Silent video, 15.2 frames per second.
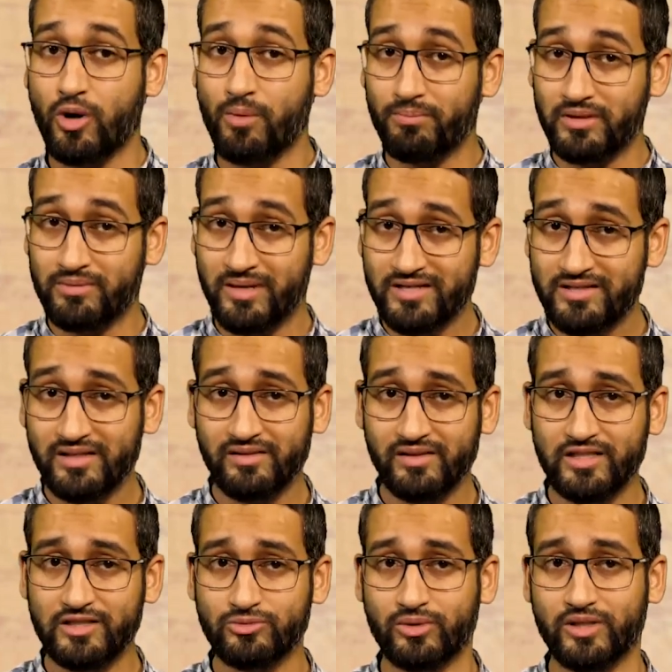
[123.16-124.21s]
complementing
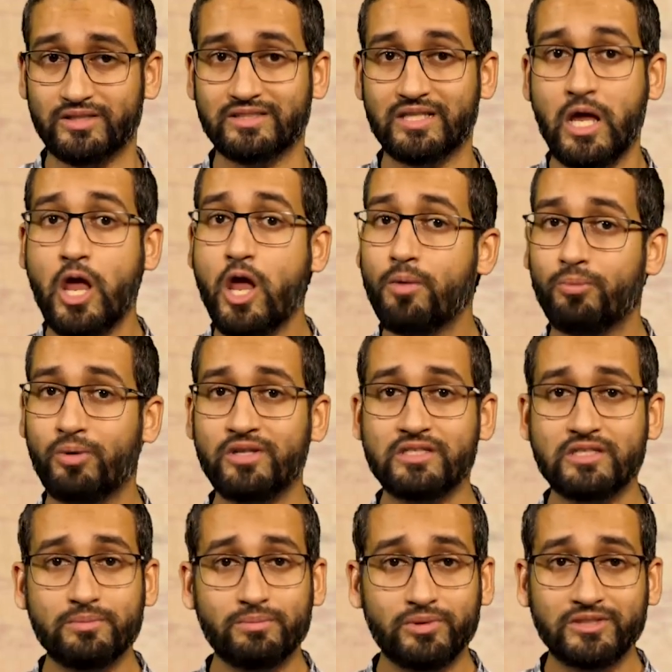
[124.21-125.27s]
these ones,
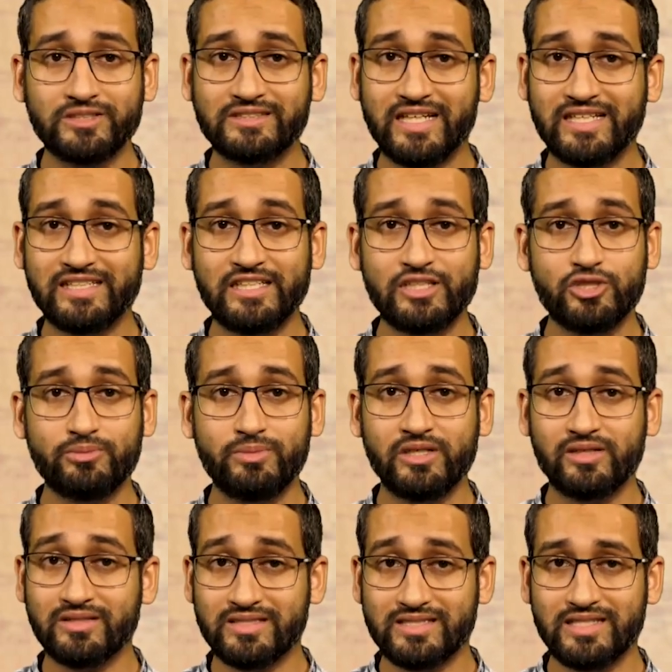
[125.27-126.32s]
principles that need to be
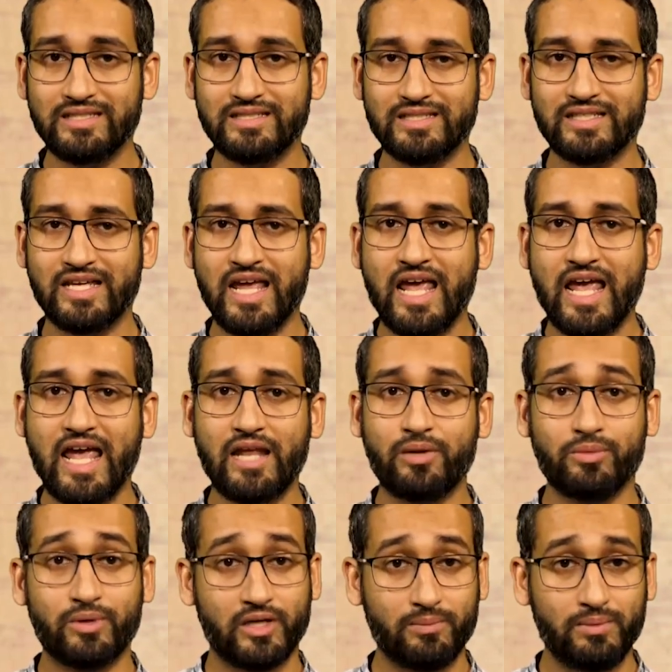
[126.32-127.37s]
considered,
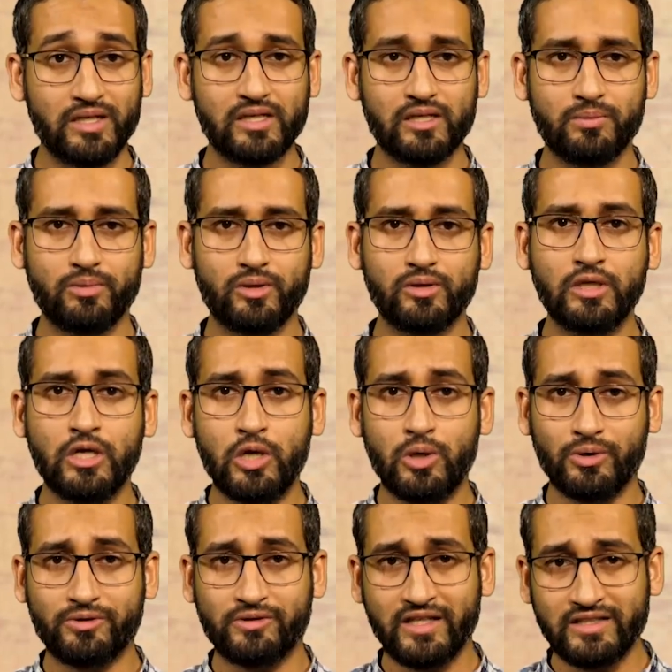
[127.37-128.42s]
and where applicable,
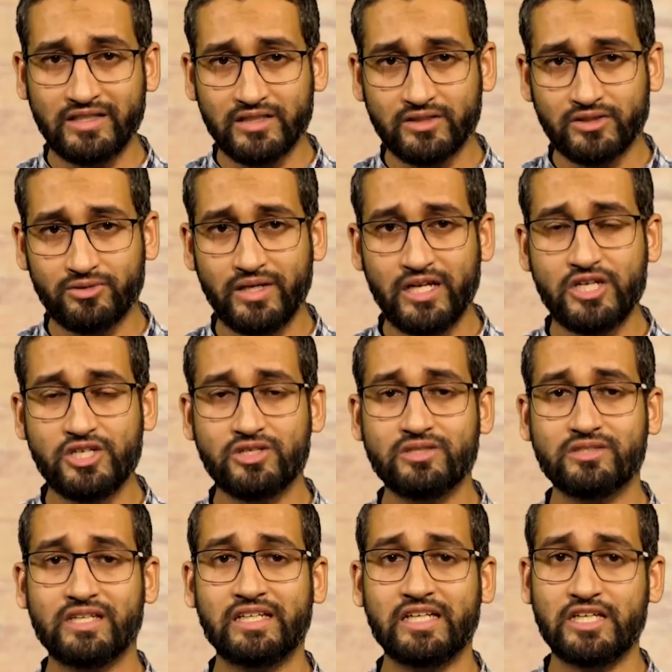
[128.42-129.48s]
authentic
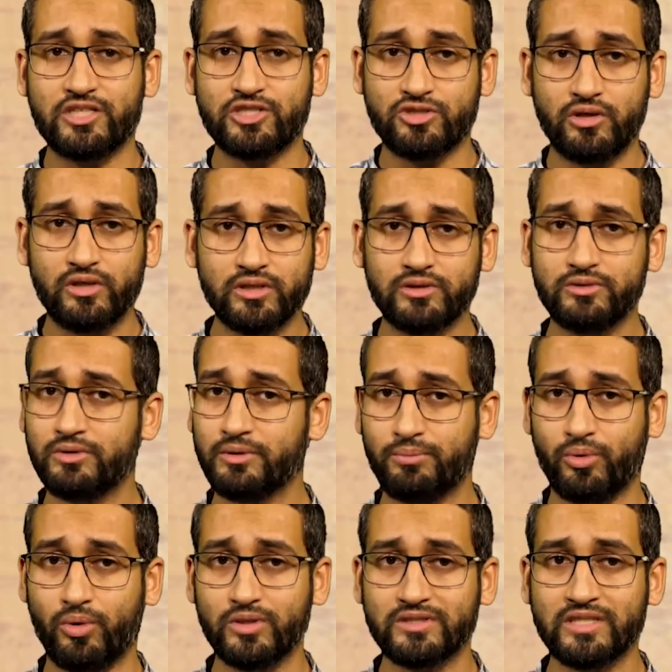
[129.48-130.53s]
narrations and historical
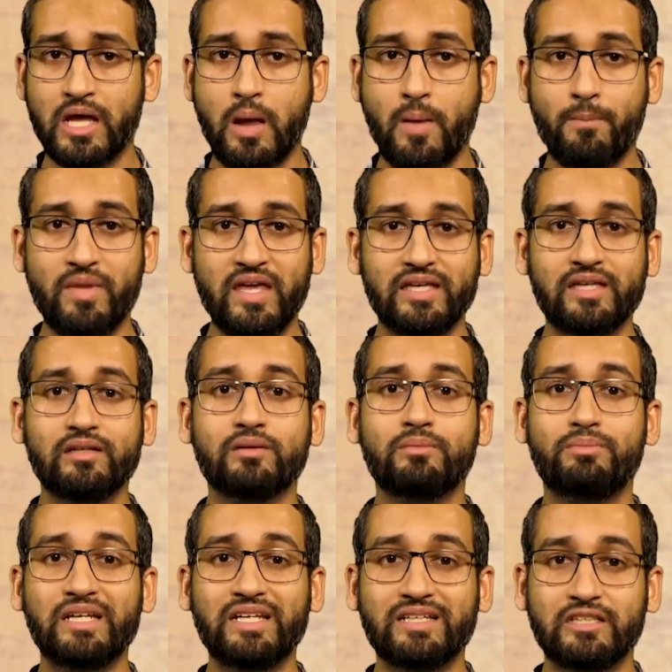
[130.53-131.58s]
reports making a
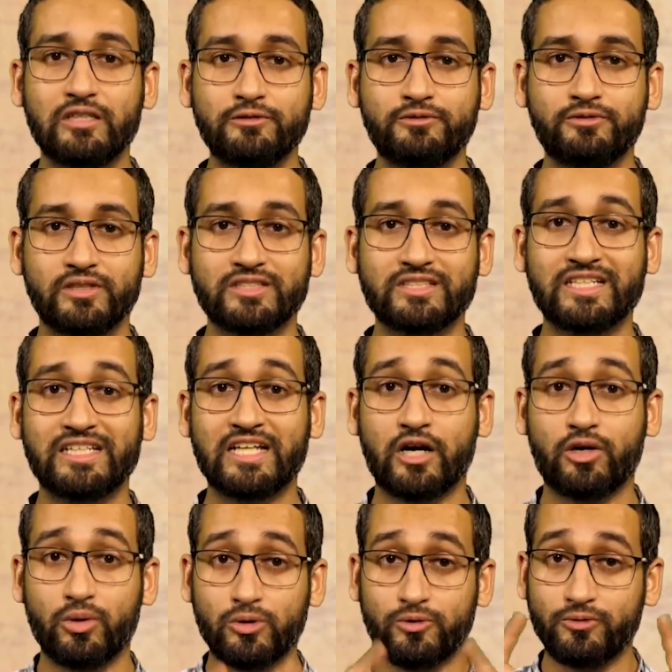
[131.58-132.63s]
big difference in
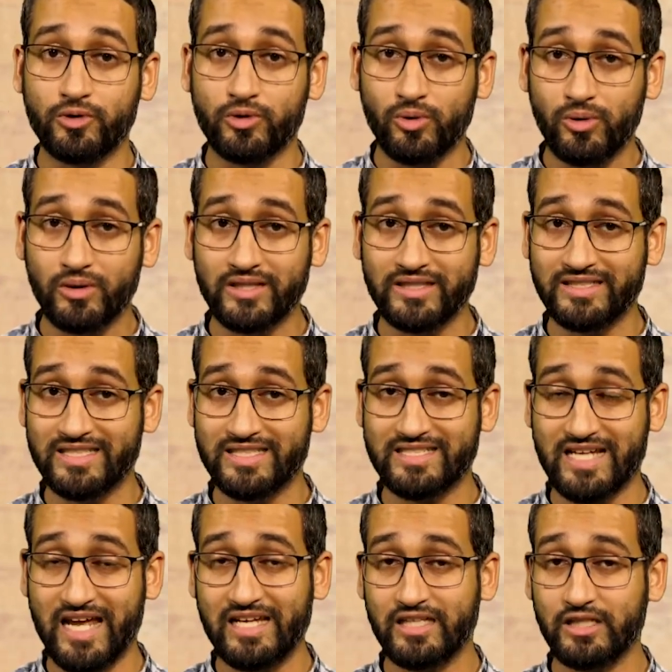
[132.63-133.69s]
our overall
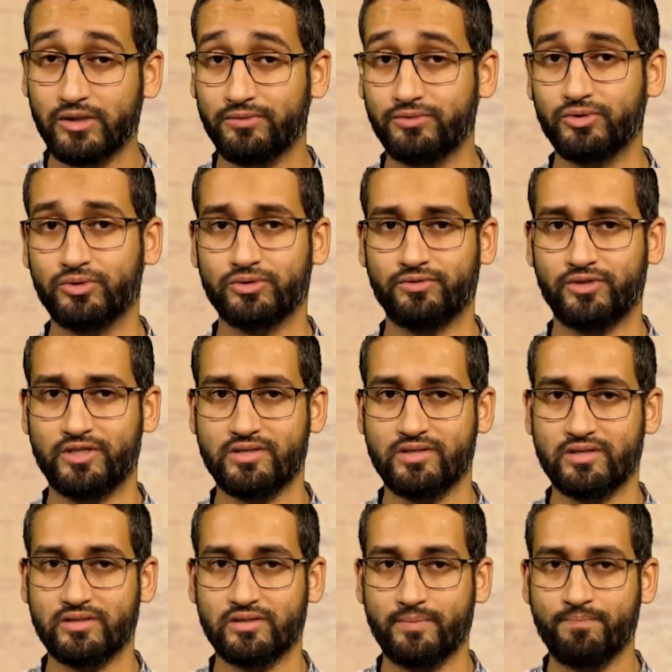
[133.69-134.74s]
understanding of those
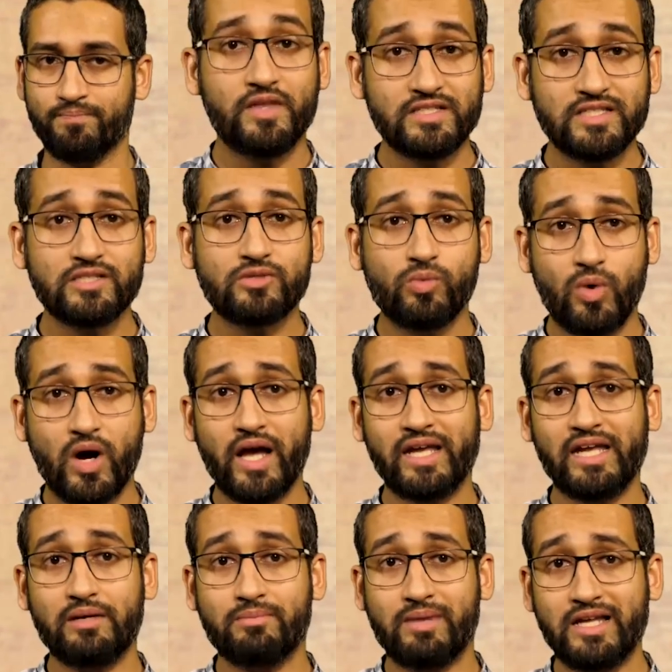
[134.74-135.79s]
verses. This is why
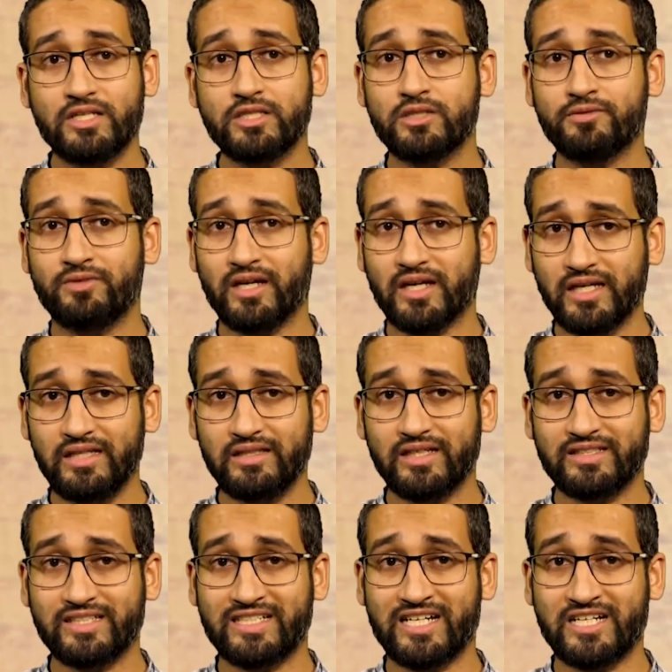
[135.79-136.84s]
in matters of
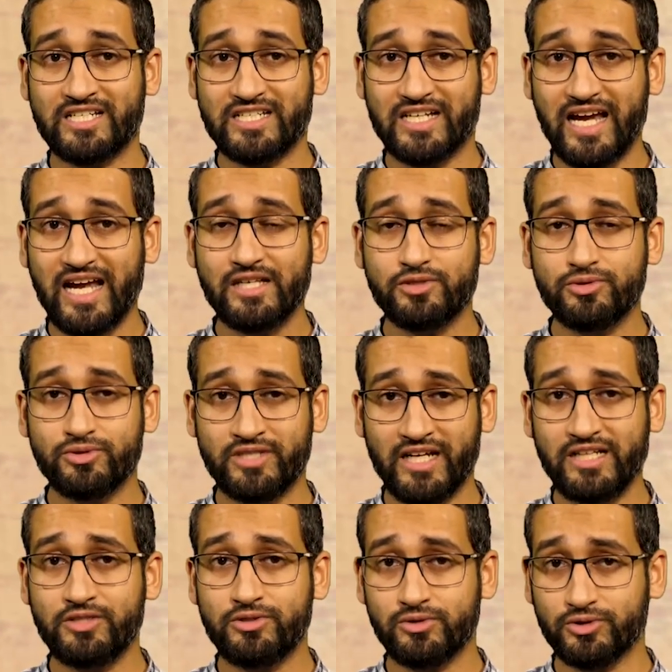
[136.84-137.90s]
aqidah that are tied to
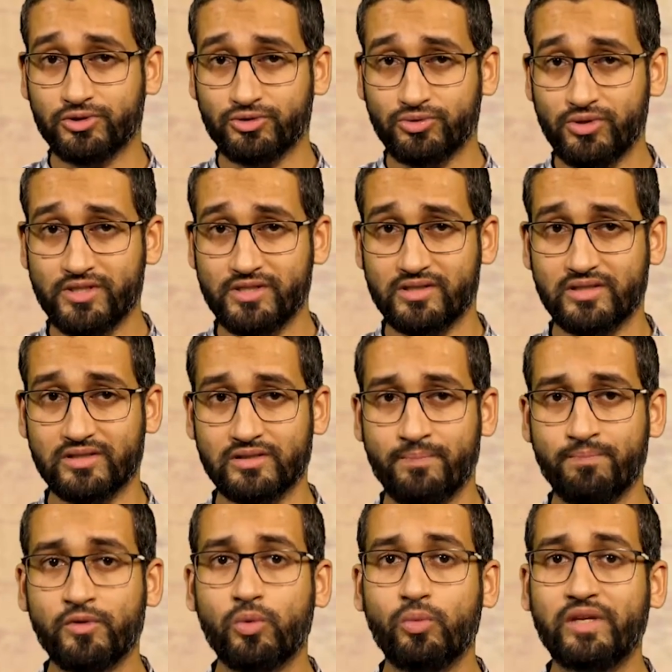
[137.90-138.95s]
textual sources,
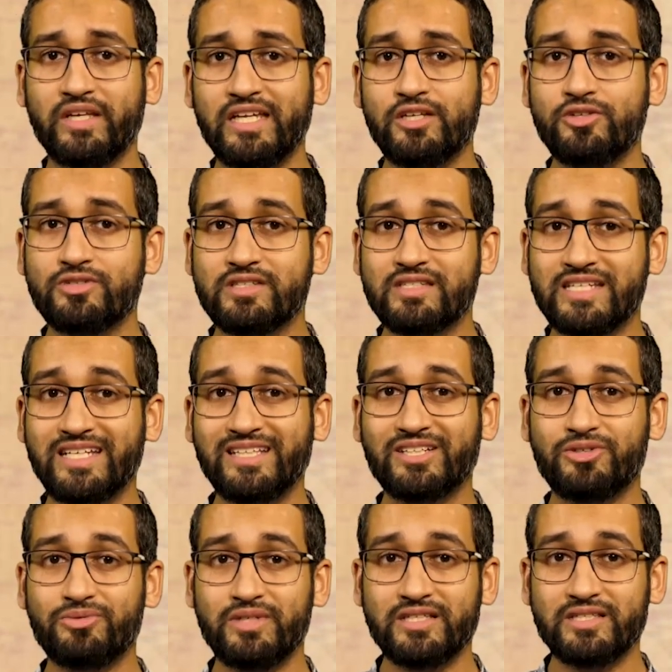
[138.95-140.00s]
we need to see
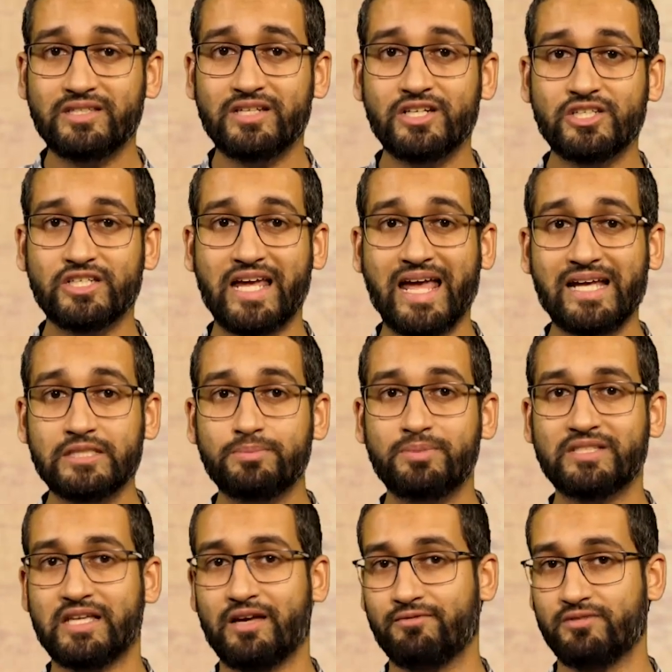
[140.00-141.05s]
the research
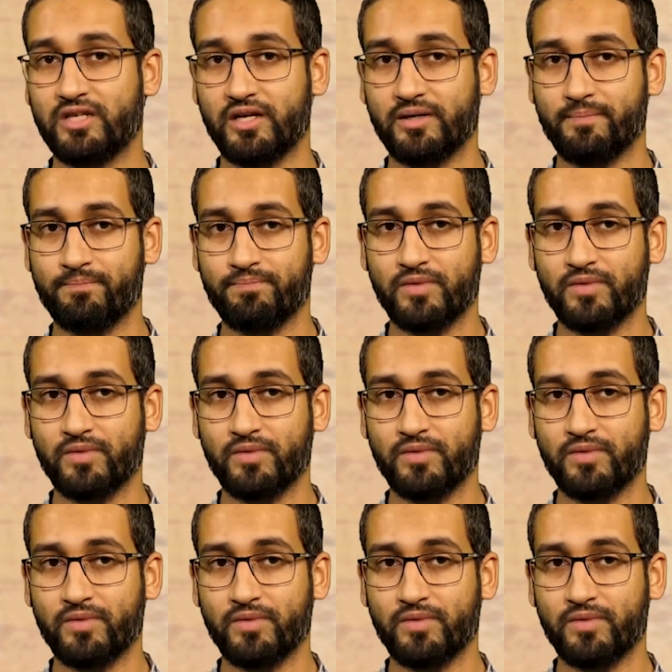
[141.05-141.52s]
experts have done.